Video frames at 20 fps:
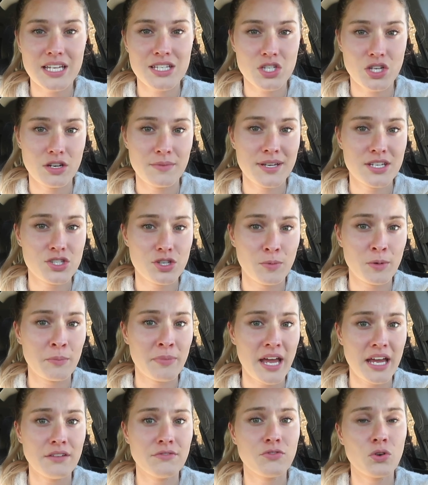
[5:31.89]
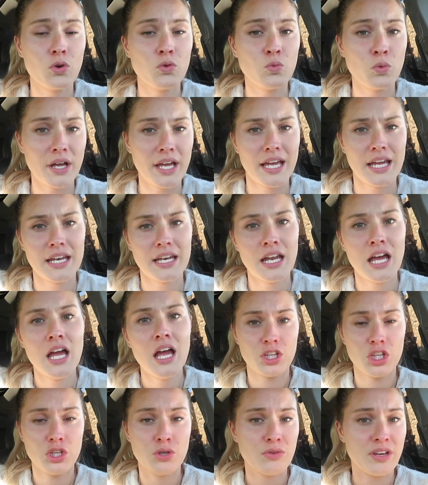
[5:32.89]
it's gonna be super painful when
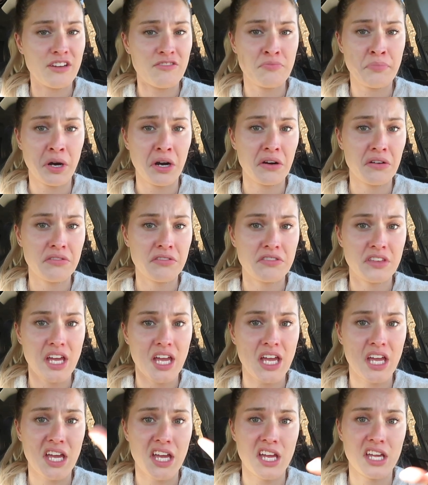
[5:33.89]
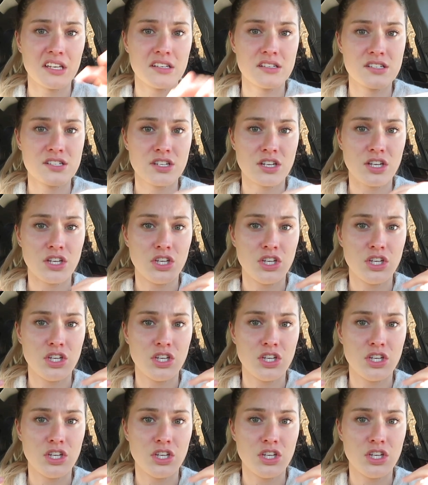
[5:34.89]
you give birth and